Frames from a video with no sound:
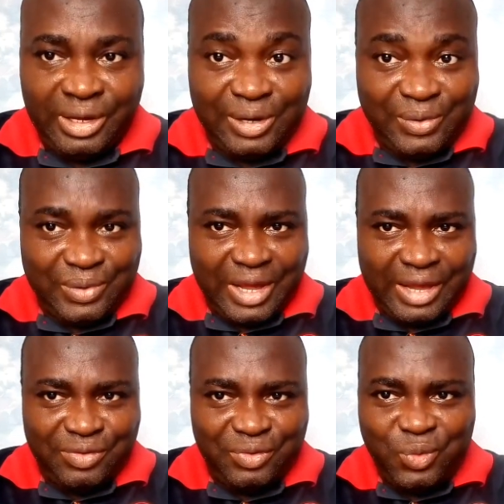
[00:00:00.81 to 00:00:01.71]
Hello
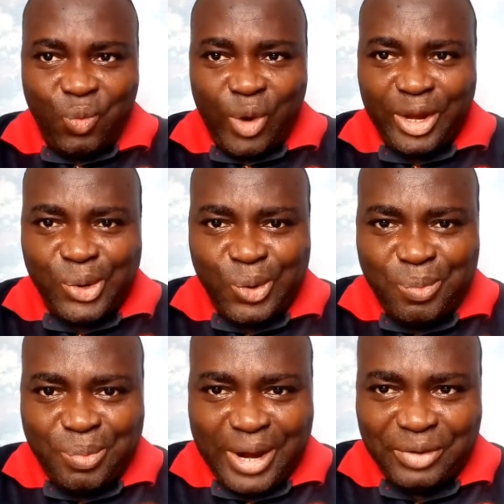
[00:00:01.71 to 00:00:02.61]
guys,
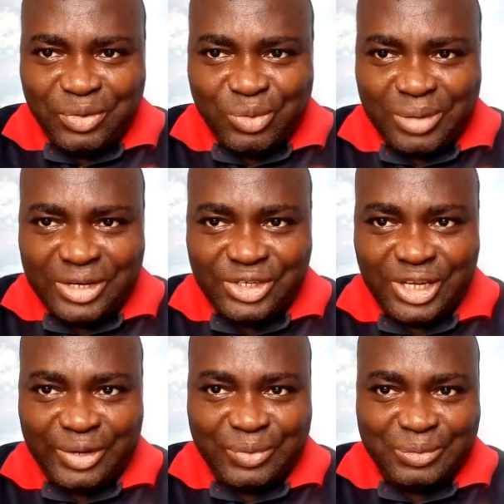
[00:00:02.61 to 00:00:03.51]
welcome back to my
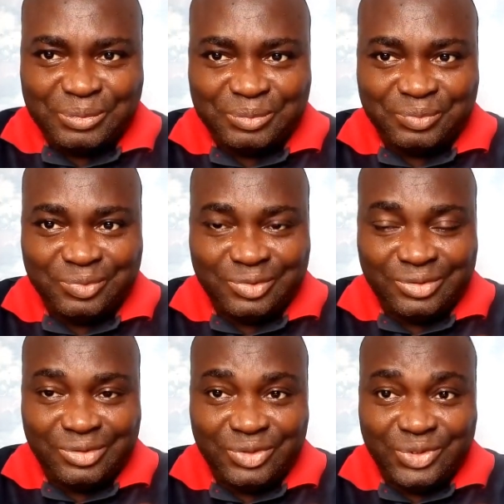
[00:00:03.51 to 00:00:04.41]
channel.
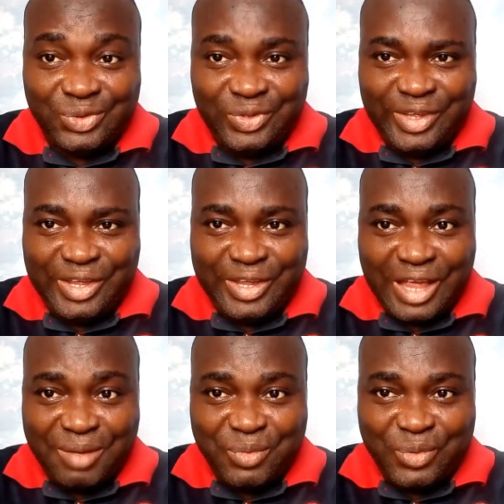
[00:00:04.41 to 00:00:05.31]

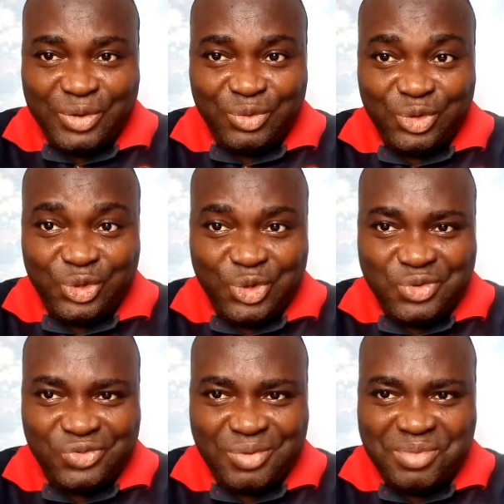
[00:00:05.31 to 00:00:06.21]
Today I'm going to show
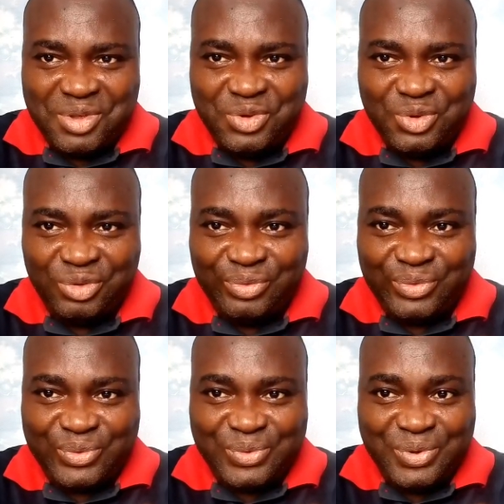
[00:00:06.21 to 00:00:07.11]
you something
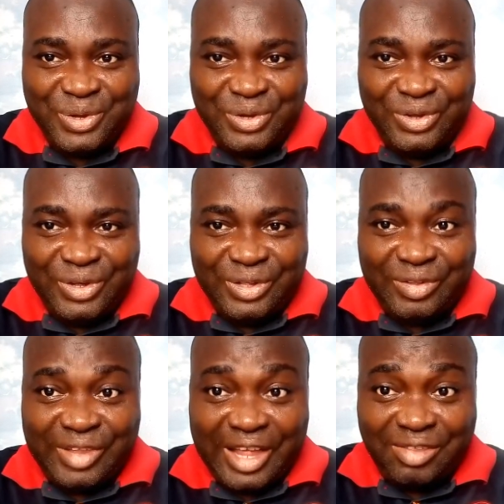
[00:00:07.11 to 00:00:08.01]
useful
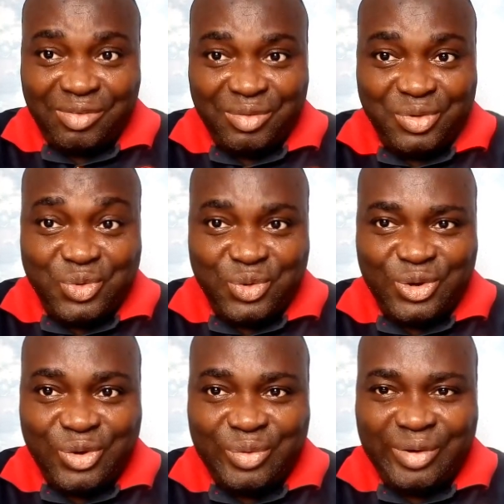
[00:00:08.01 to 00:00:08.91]
that you will
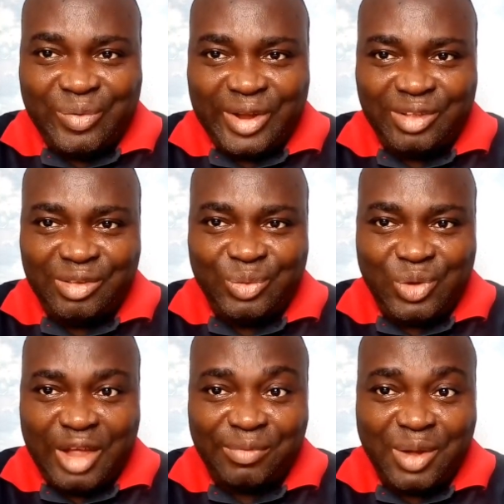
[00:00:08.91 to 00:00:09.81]
not regret
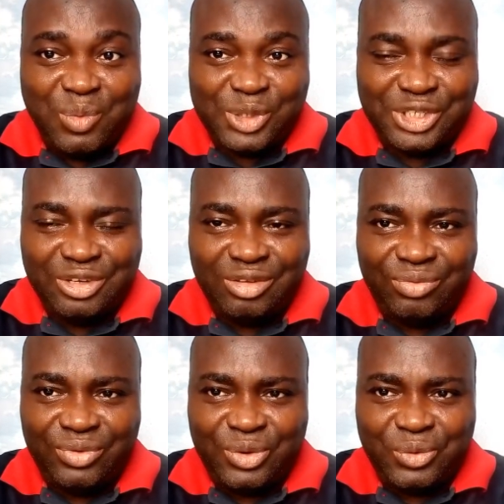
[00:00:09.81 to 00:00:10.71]
after watching
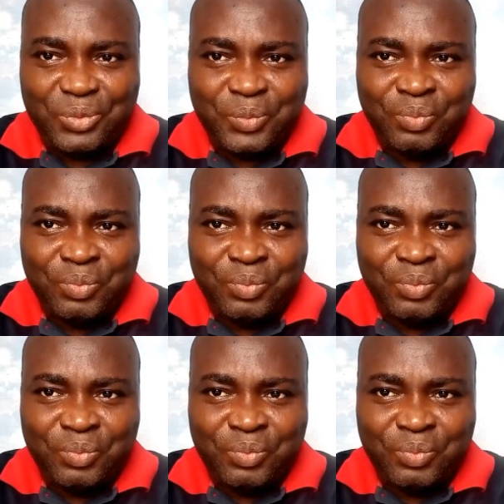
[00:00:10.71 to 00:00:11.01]
this video.